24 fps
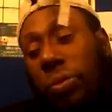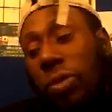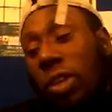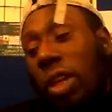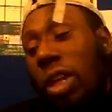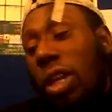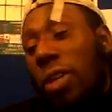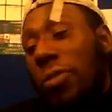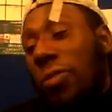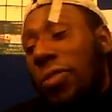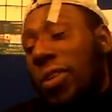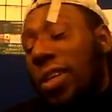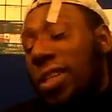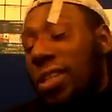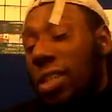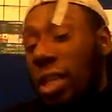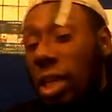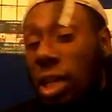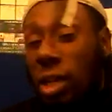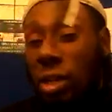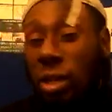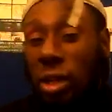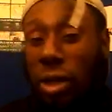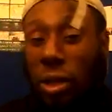Everything I
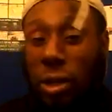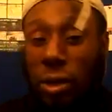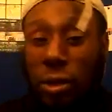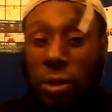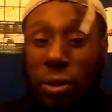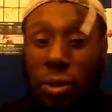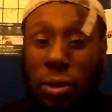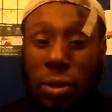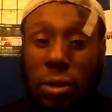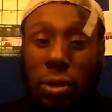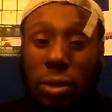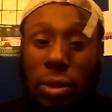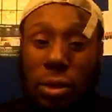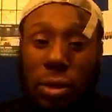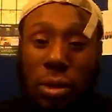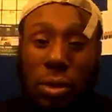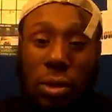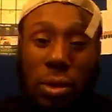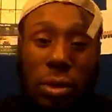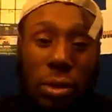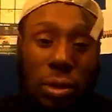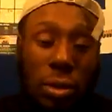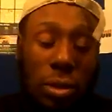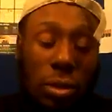tell you
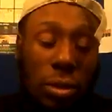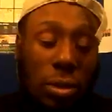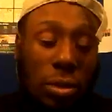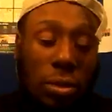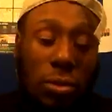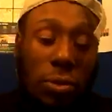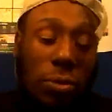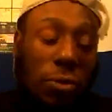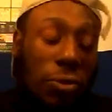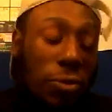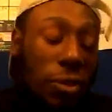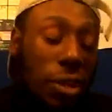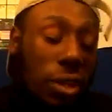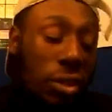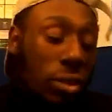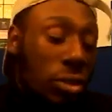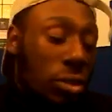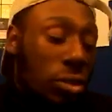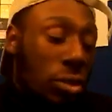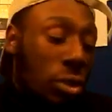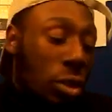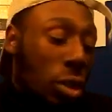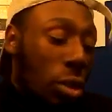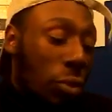is
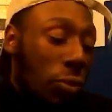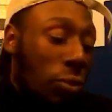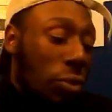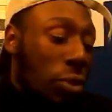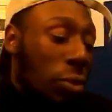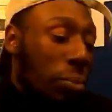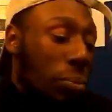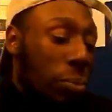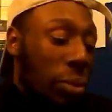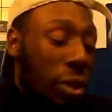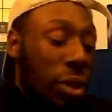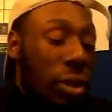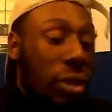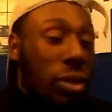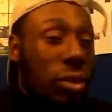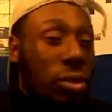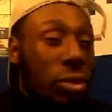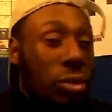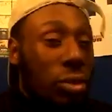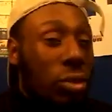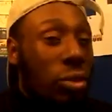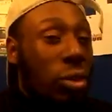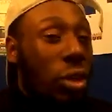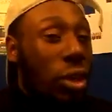facts, not for debate. These
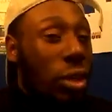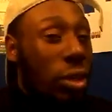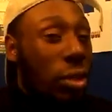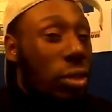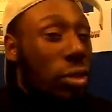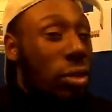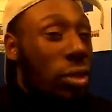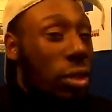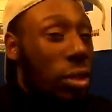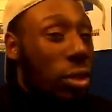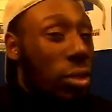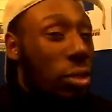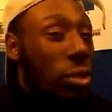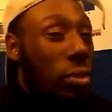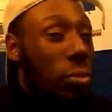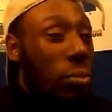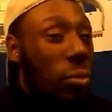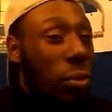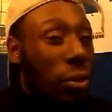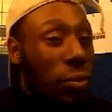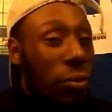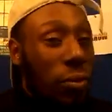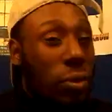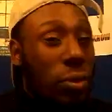are tried and tested
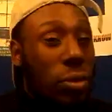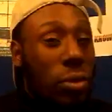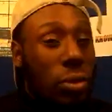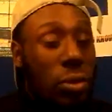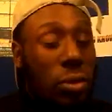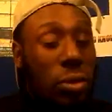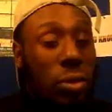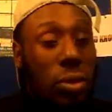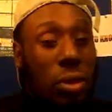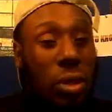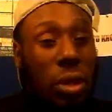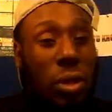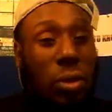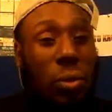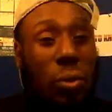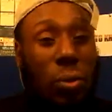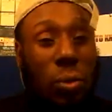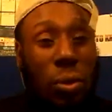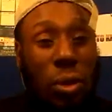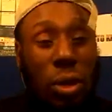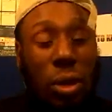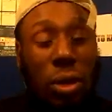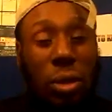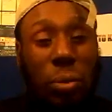methods. Yeah, the
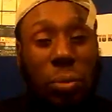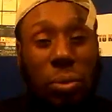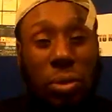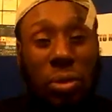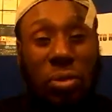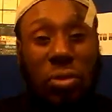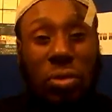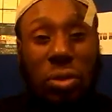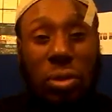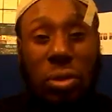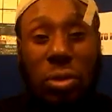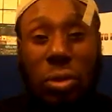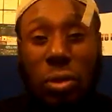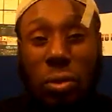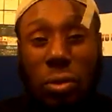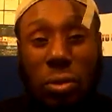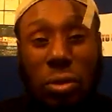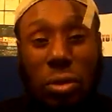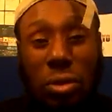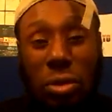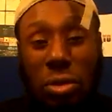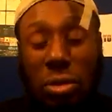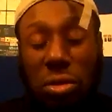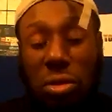work that bring
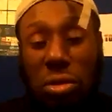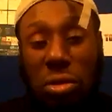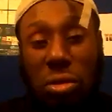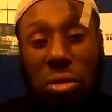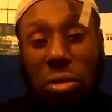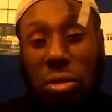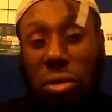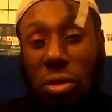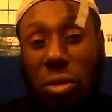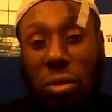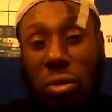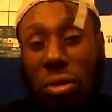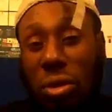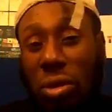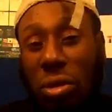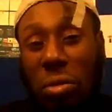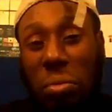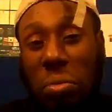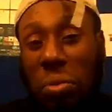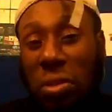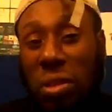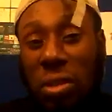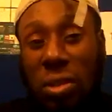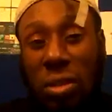results. Don't need
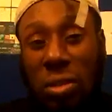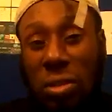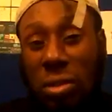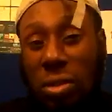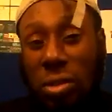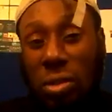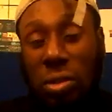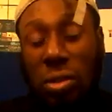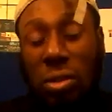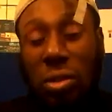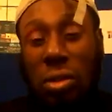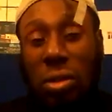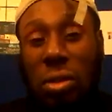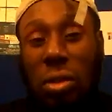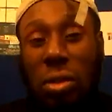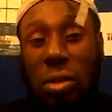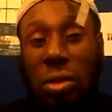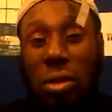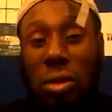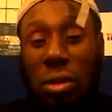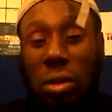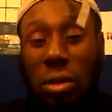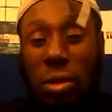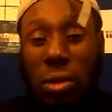opinions.
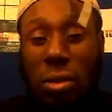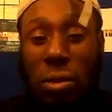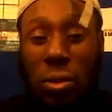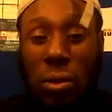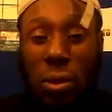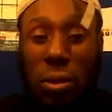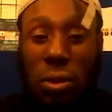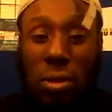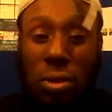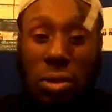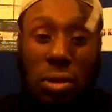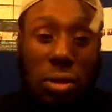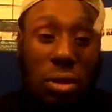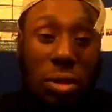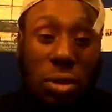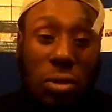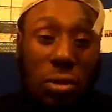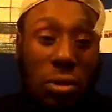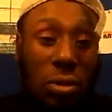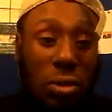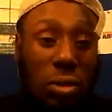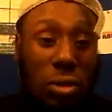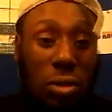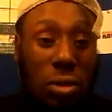
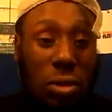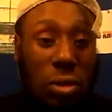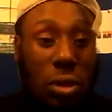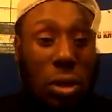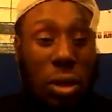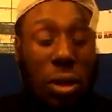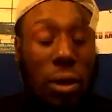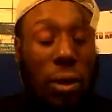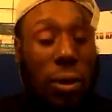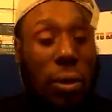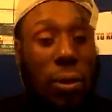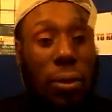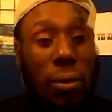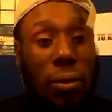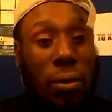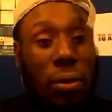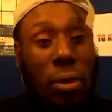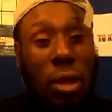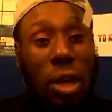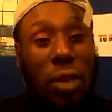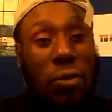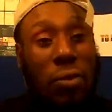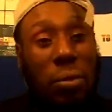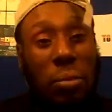Serious, like
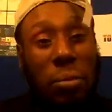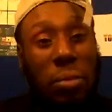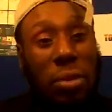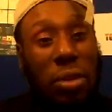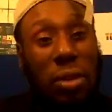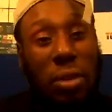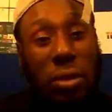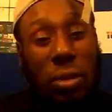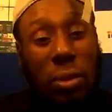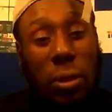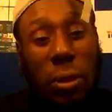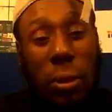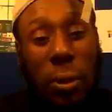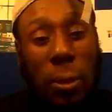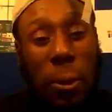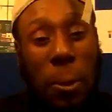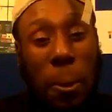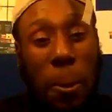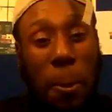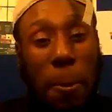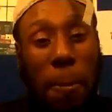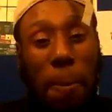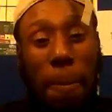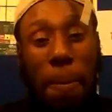not even being, you know.